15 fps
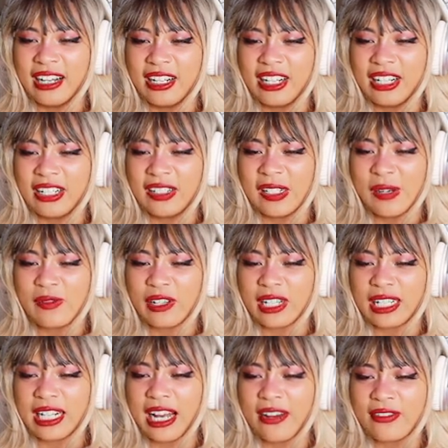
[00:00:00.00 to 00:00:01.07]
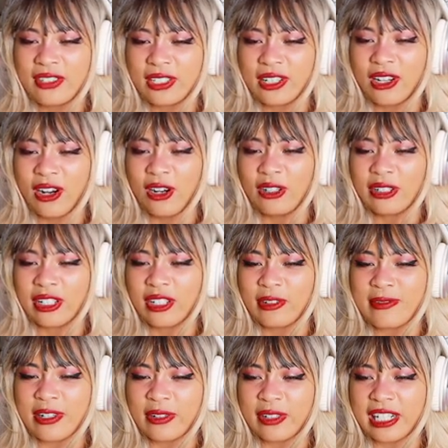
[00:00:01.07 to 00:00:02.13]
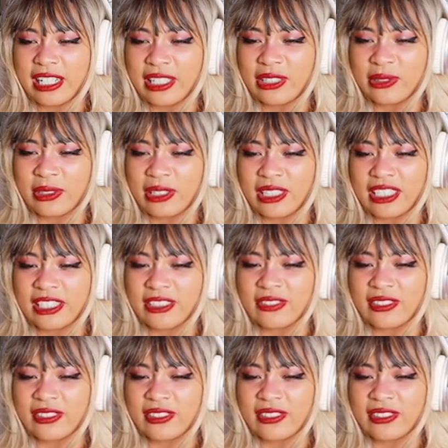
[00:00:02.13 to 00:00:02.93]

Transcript: I'm gonna have to call human resources